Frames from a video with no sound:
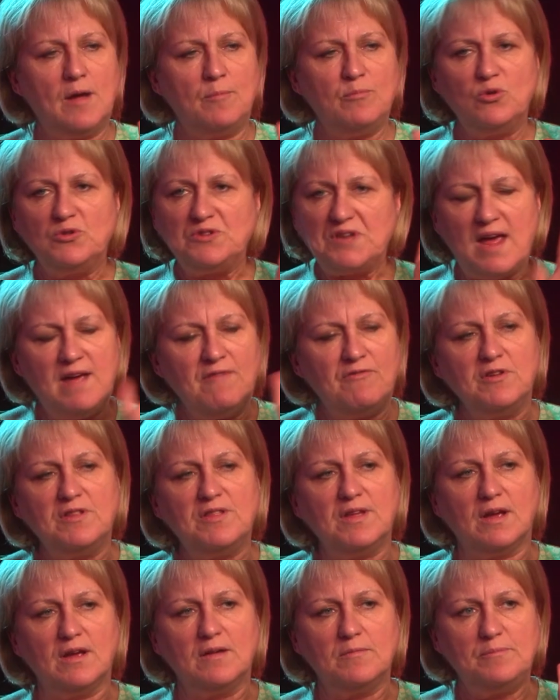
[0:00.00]
booked
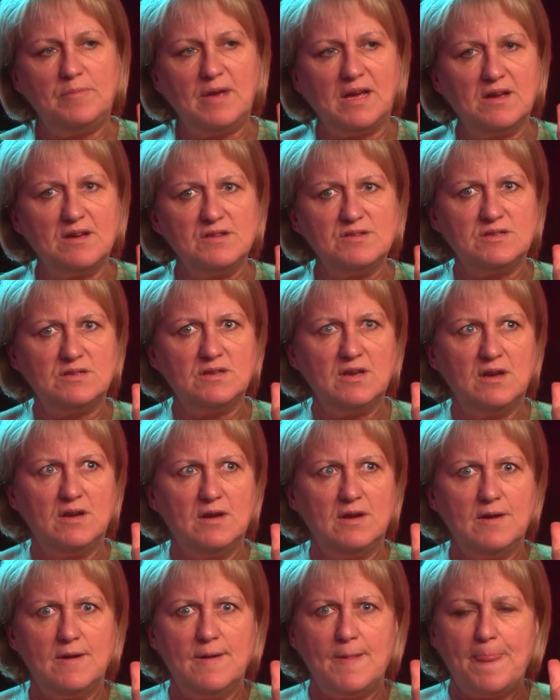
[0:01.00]
everything
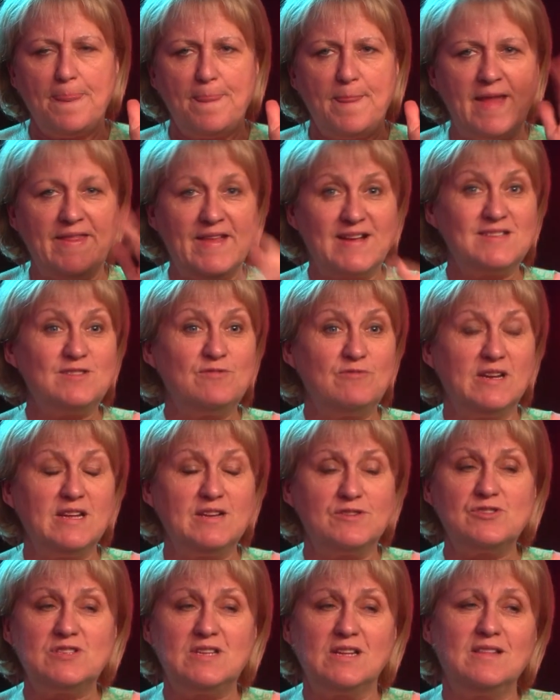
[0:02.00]
and that's a really
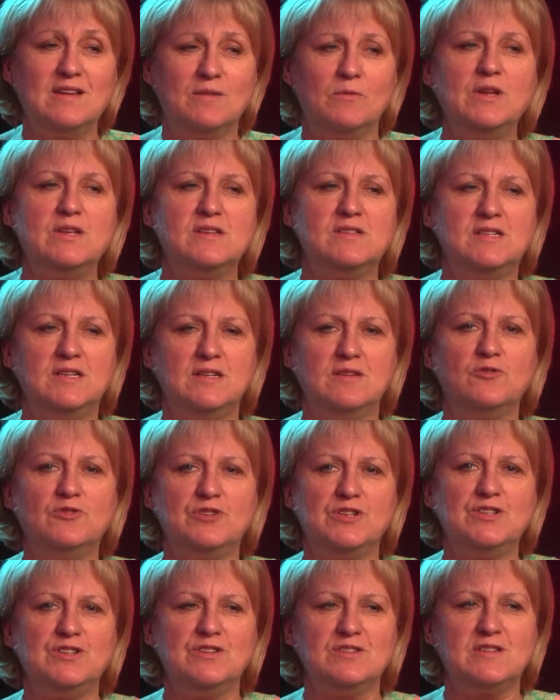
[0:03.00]
interesting thing when you sit in
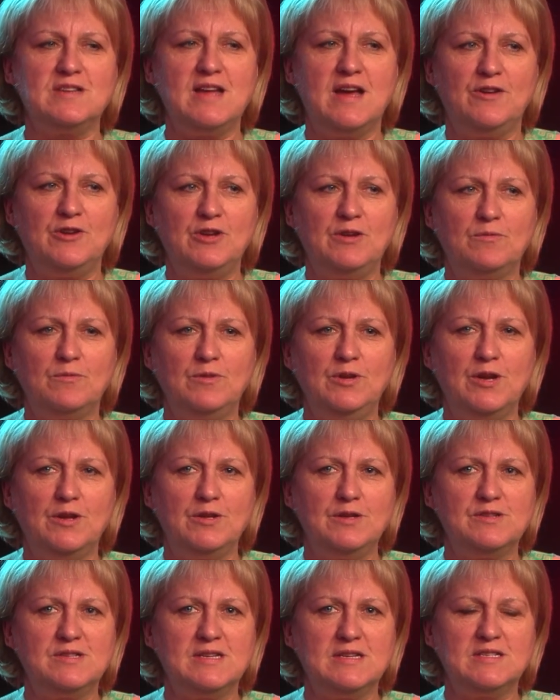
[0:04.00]
auditions now and
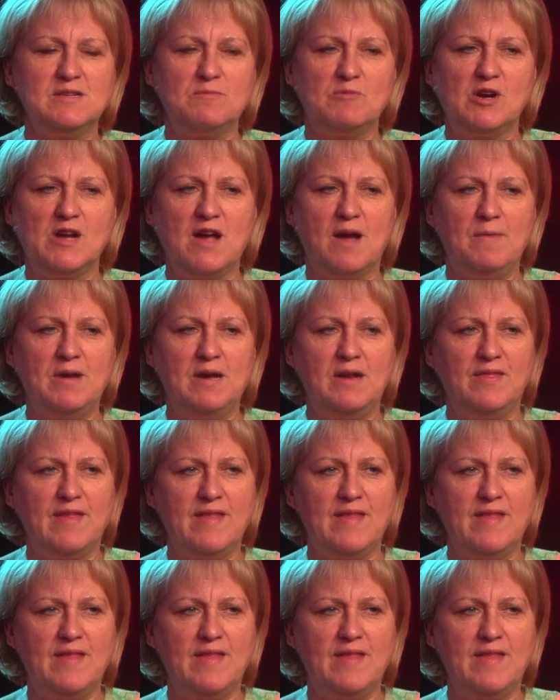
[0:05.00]
you see someone come in and